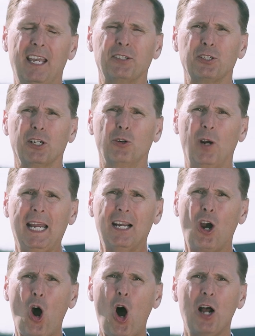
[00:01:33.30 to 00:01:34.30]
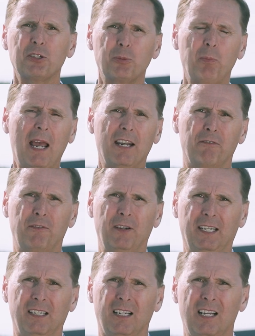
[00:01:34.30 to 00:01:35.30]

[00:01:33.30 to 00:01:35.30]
It's a great cost benefit.